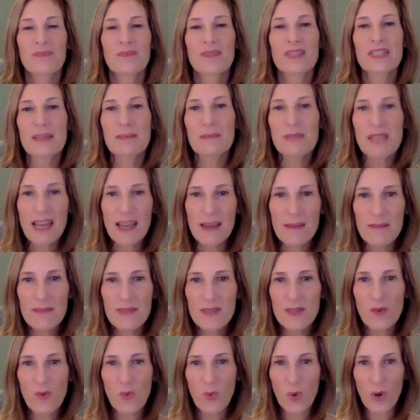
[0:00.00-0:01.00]

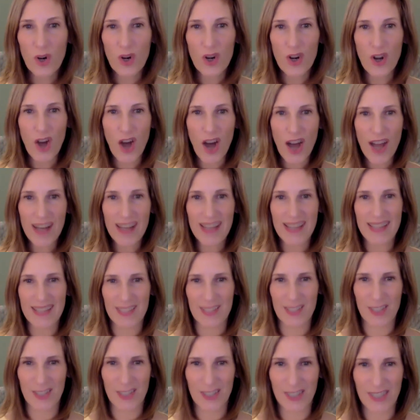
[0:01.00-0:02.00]
Sometimes we're not as
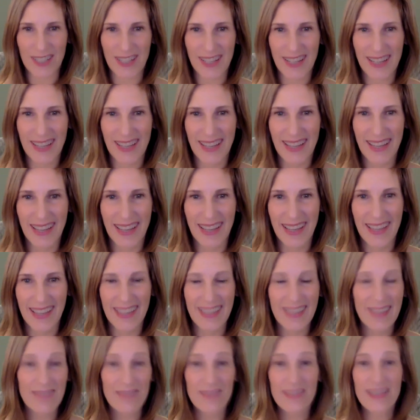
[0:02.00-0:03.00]
good,
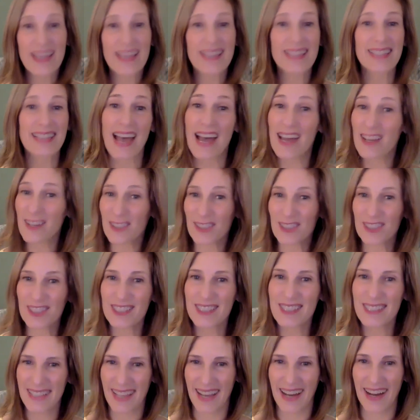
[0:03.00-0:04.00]
even as
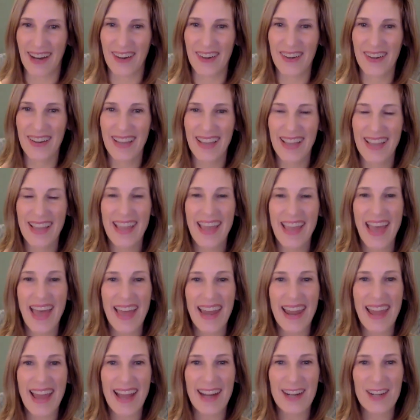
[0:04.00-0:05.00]
adults now,
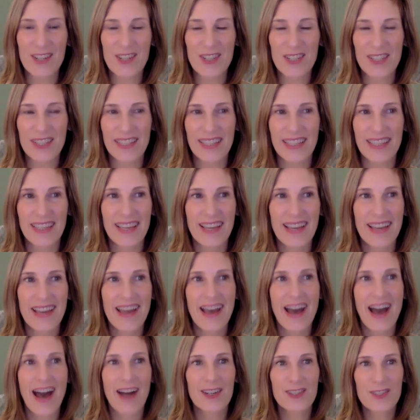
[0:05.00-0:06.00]
at actually
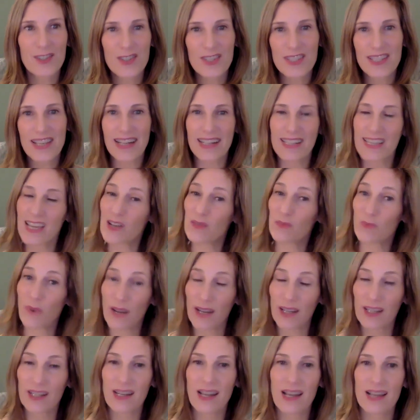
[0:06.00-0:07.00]
understanding and
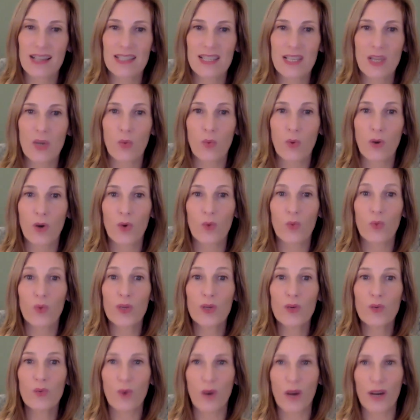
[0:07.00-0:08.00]
recognizing what
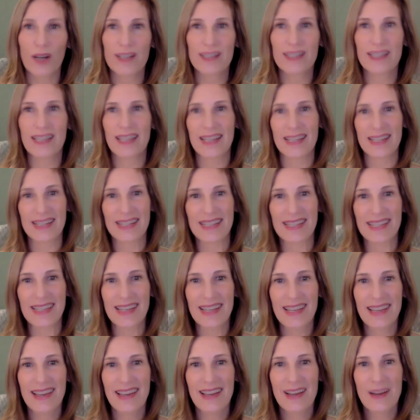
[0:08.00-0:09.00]
we want and
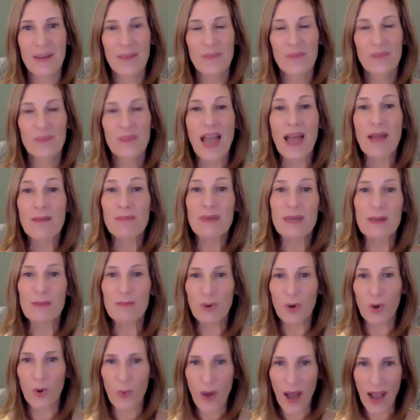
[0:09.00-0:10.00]
need and being
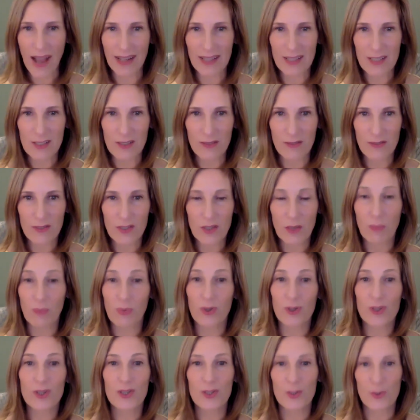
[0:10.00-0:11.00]
proactive to
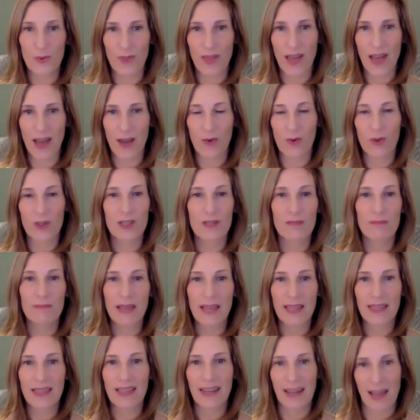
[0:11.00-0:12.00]
pursue that or to
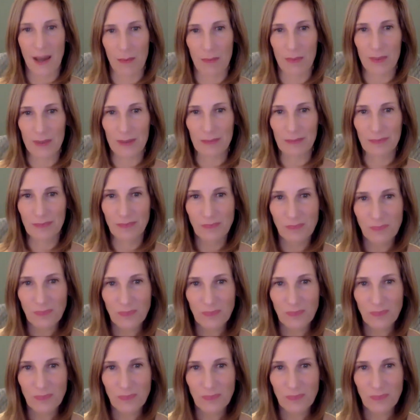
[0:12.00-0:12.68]
make that happen.